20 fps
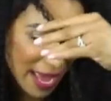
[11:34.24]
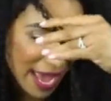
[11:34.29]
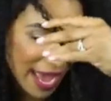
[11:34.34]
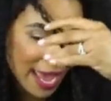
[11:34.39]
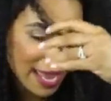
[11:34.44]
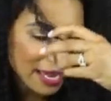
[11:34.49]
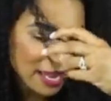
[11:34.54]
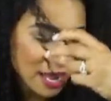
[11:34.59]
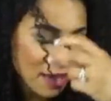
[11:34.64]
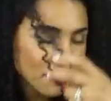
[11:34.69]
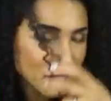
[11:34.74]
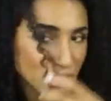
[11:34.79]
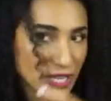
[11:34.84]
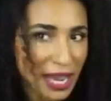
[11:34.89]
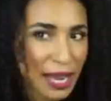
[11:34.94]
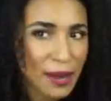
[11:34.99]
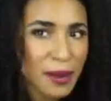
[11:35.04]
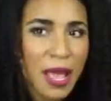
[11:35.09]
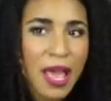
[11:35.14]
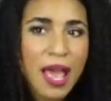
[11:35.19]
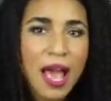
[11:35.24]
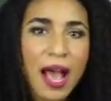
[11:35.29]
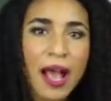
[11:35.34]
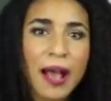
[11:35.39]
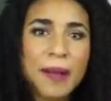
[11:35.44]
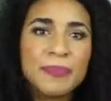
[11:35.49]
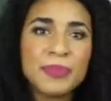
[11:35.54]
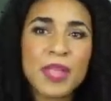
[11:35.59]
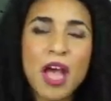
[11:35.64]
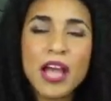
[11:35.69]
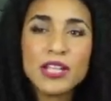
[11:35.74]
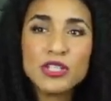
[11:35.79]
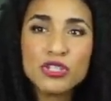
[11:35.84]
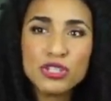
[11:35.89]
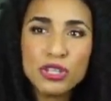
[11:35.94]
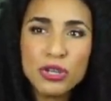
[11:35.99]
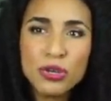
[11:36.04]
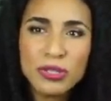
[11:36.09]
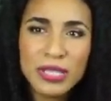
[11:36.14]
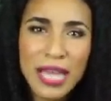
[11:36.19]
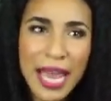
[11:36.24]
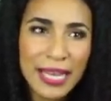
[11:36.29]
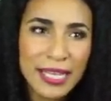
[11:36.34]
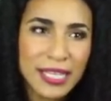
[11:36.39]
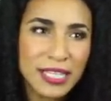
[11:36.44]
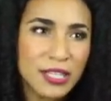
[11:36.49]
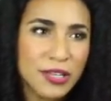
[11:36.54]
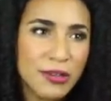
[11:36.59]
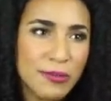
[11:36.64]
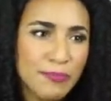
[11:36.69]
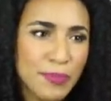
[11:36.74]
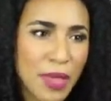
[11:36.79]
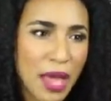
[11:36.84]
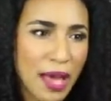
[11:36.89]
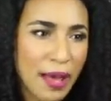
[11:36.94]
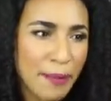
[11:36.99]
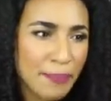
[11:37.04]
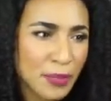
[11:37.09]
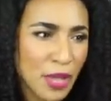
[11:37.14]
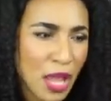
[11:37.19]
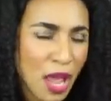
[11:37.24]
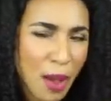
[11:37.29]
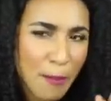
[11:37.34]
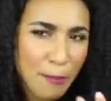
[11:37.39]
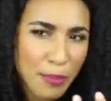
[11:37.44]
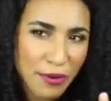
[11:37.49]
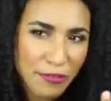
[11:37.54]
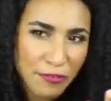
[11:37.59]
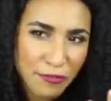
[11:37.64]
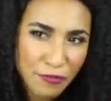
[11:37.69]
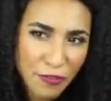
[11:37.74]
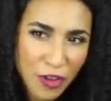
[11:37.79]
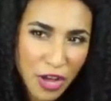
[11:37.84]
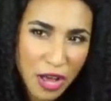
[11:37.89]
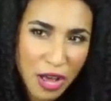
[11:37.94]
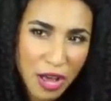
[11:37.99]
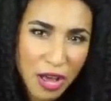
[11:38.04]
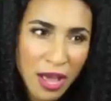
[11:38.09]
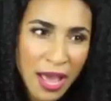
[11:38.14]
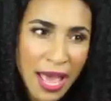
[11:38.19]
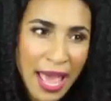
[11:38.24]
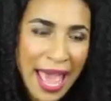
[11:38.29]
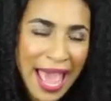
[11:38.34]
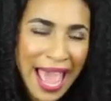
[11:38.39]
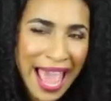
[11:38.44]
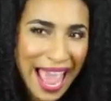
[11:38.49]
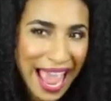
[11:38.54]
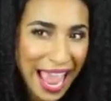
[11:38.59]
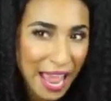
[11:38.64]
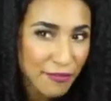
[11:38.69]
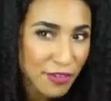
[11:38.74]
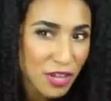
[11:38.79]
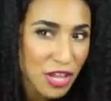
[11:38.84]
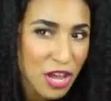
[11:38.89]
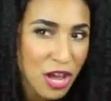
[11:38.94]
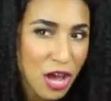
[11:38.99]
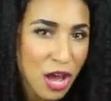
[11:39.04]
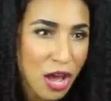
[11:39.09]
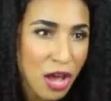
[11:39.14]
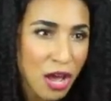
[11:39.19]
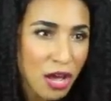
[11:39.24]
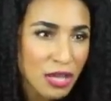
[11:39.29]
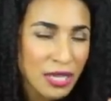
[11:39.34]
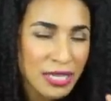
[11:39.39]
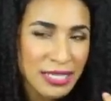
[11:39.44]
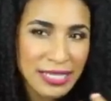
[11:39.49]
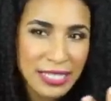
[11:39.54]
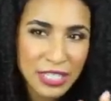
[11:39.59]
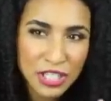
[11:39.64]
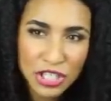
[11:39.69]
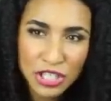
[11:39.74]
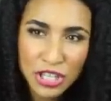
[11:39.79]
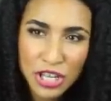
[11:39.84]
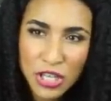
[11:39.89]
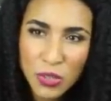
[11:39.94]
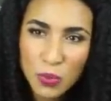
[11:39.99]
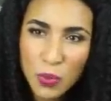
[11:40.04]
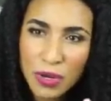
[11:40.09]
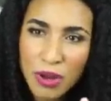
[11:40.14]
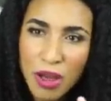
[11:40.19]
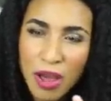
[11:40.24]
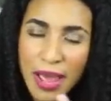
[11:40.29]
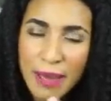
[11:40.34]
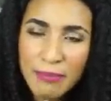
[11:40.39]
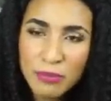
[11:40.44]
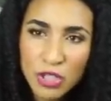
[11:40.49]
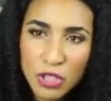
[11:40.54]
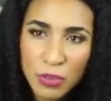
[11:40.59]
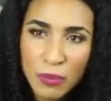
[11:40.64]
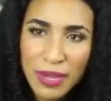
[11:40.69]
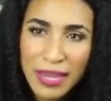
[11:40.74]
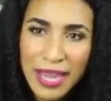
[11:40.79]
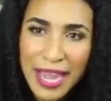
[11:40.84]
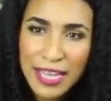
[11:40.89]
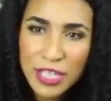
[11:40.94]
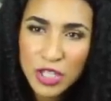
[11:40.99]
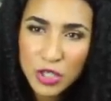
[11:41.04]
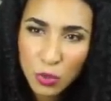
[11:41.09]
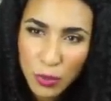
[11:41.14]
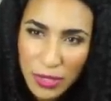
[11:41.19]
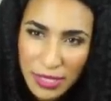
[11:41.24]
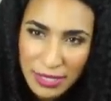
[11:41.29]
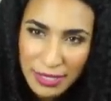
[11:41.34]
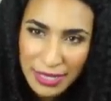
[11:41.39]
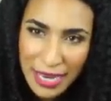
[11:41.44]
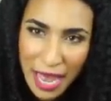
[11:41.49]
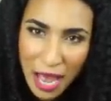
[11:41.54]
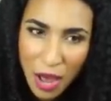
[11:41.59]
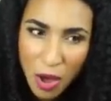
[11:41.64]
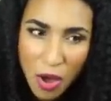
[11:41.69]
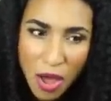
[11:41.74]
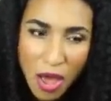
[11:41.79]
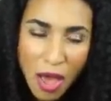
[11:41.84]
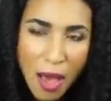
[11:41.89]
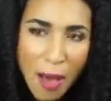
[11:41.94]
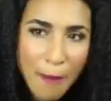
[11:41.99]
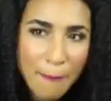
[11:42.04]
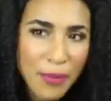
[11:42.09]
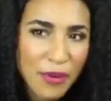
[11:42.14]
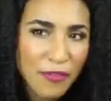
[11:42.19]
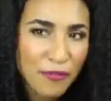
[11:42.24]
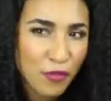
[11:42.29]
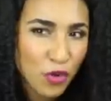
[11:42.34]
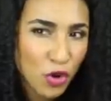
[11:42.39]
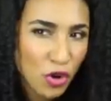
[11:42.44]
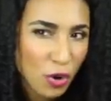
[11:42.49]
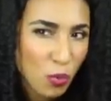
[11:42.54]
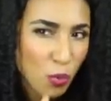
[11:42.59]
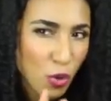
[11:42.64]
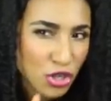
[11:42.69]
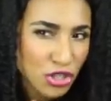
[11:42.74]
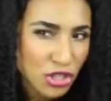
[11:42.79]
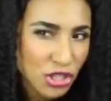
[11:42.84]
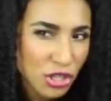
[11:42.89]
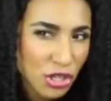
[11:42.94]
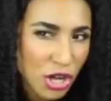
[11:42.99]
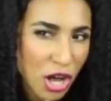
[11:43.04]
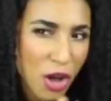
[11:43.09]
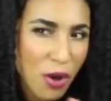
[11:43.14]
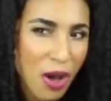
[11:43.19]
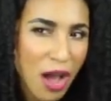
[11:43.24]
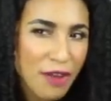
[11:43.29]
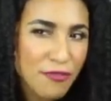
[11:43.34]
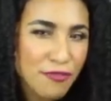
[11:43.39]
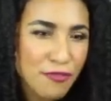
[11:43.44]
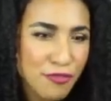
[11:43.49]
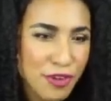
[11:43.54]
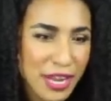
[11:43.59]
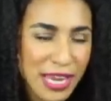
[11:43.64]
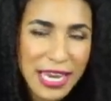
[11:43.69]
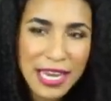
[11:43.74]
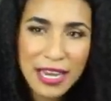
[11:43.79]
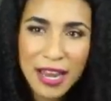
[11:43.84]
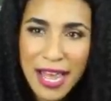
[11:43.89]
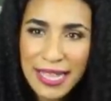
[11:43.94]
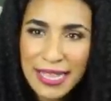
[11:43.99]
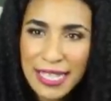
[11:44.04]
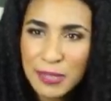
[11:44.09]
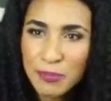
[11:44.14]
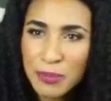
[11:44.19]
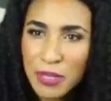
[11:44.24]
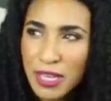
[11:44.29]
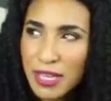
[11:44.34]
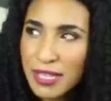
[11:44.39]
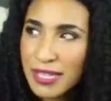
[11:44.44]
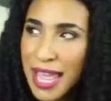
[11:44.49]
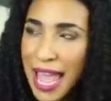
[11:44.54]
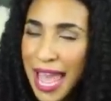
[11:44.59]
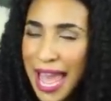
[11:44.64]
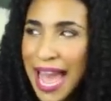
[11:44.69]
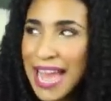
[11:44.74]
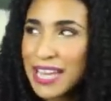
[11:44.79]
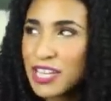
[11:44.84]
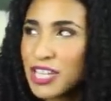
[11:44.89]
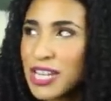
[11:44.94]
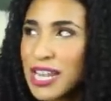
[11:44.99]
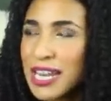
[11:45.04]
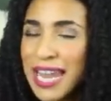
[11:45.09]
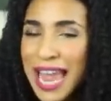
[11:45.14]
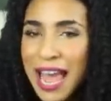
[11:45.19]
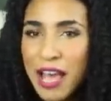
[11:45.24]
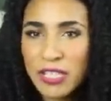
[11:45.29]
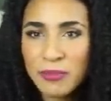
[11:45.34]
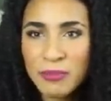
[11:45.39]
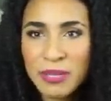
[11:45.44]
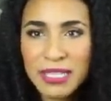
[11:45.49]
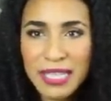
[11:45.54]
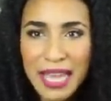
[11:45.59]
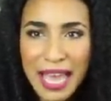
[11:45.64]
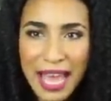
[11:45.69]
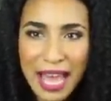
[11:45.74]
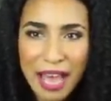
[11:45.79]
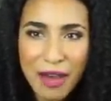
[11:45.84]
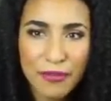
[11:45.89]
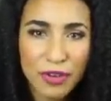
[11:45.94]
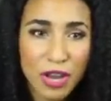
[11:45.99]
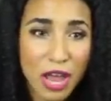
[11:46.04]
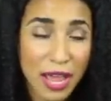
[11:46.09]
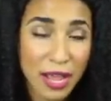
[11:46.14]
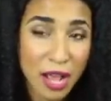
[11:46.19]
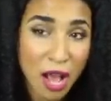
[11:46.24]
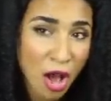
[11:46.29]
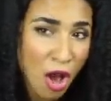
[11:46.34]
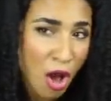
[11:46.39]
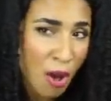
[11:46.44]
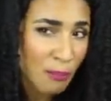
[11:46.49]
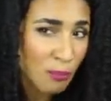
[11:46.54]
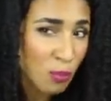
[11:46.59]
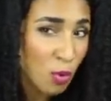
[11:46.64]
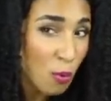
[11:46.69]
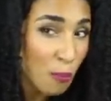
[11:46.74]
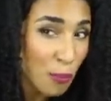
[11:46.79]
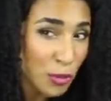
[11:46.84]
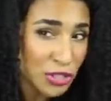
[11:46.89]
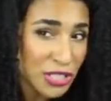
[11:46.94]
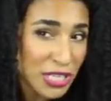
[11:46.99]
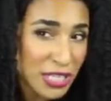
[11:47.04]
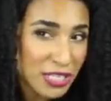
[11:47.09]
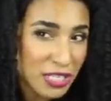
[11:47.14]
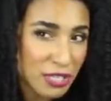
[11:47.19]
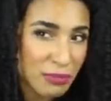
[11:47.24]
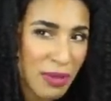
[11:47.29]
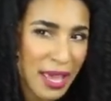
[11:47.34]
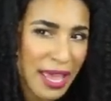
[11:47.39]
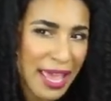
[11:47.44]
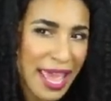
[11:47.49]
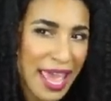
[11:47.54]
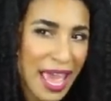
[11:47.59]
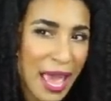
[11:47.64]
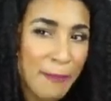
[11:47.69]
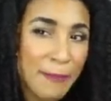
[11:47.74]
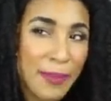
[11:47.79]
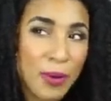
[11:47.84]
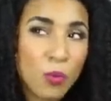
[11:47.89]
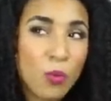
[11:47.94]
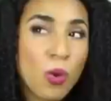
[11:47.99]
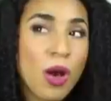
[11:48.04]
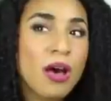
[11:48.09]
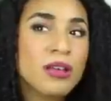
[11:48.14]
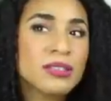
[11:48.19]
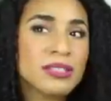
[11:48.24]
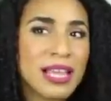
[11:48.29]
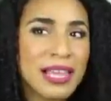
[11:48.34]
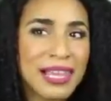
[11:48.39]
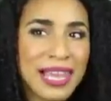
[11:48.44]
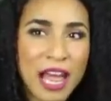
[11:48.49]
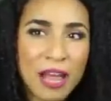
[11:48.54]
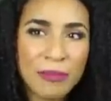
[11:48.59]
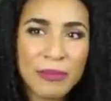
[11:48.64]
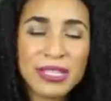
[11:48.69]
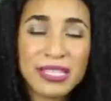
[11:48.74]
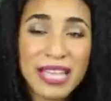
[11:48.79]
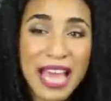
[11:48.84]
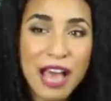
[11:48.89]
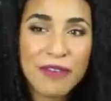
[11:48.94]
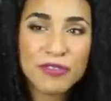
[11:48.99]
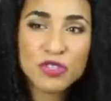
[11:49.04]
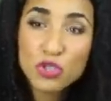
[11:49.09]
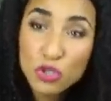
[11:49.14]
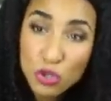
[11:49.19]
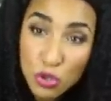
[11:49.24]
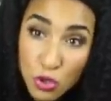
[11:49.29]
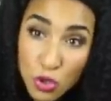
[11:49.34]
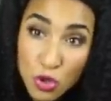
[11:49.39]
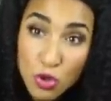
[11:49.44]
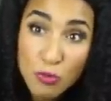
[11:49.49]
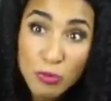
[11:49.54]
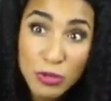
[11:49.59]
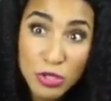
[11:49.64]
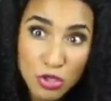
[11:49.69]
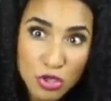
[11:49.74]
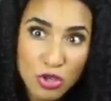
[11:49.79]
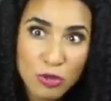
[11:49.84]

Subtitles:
hair loved it. I do tend to prefer heavier conditioners when I'm doing a twist out, but for a wash and go, I really like this because it actually allows me to have like more body to my hair, but whilst allowing me to have super